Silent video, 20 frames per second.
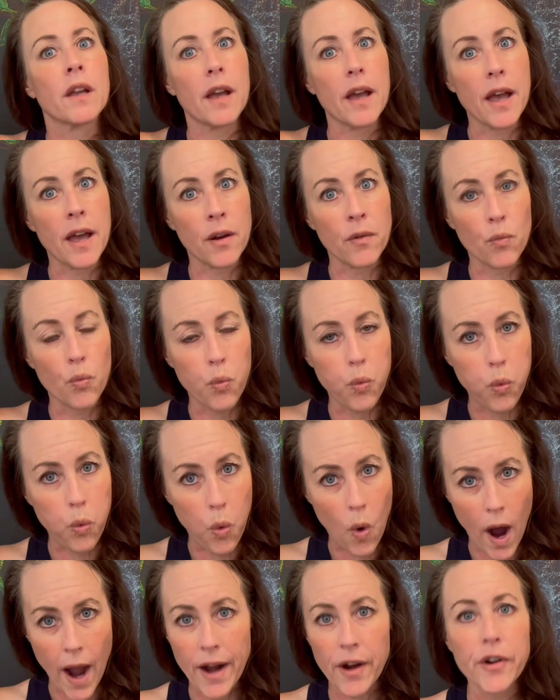And
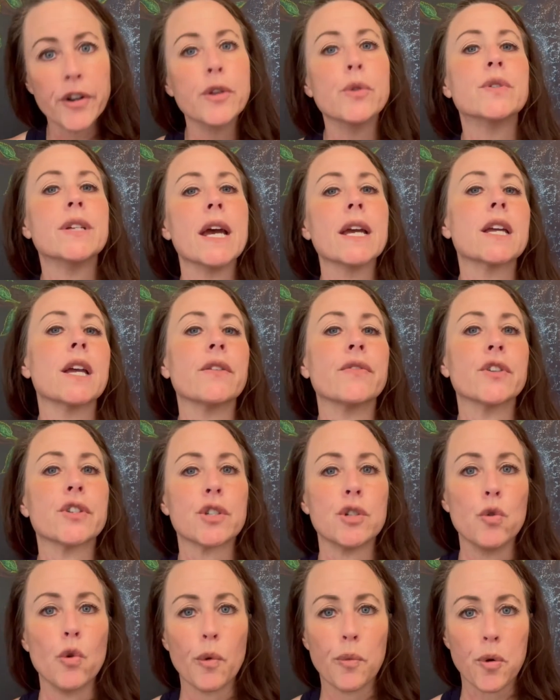why are you taking this
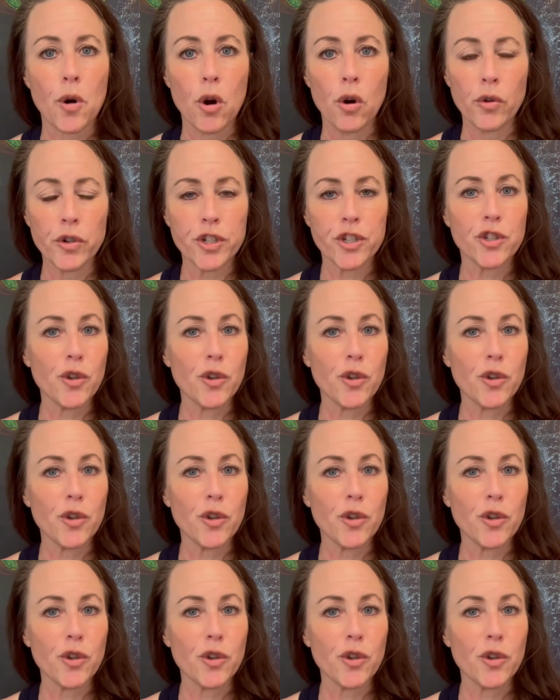new approach?